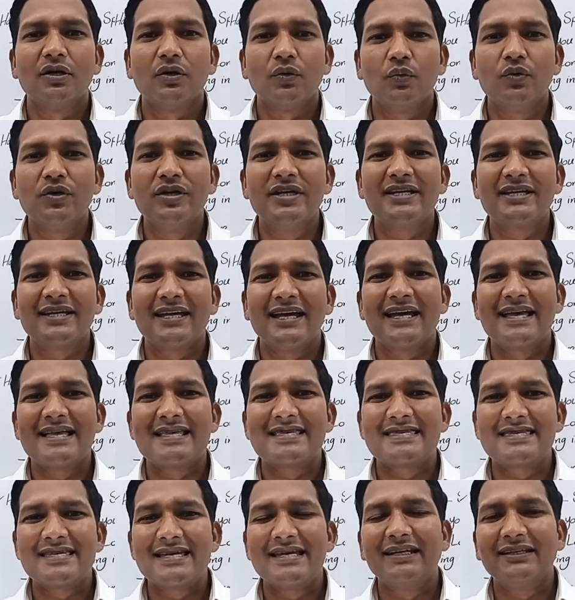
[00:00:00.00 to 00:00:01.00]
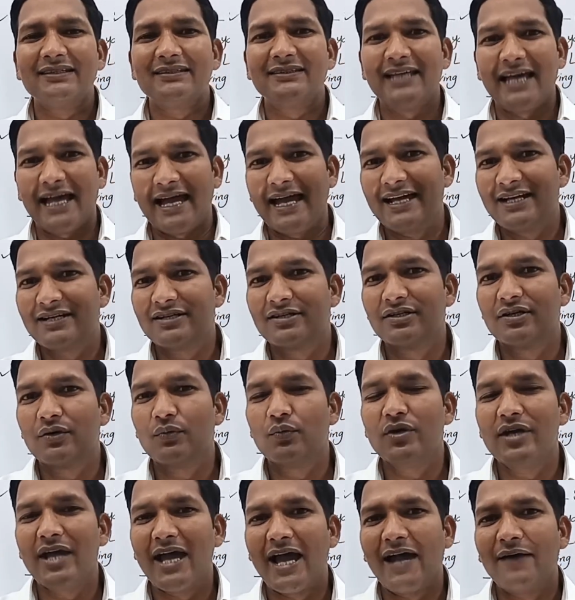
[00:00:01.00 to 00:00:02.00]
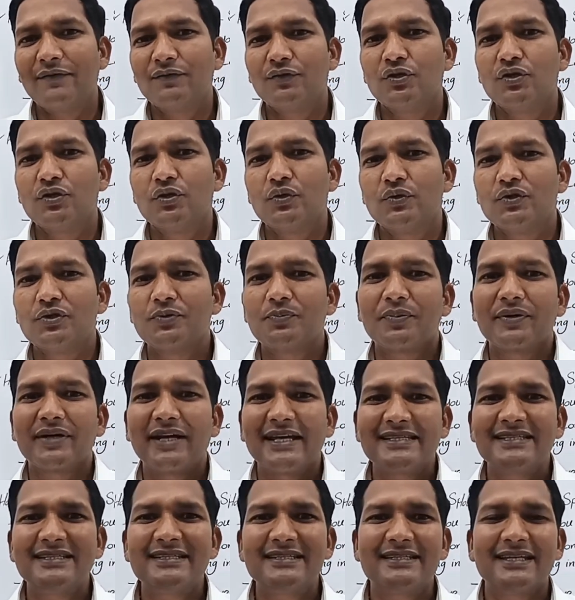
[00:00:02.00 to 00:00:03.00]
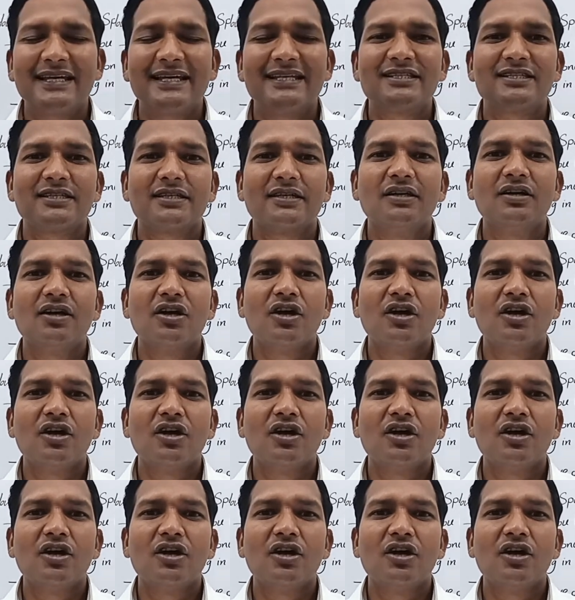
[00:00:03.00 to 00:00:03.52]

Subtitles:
we can think that we have to use present tense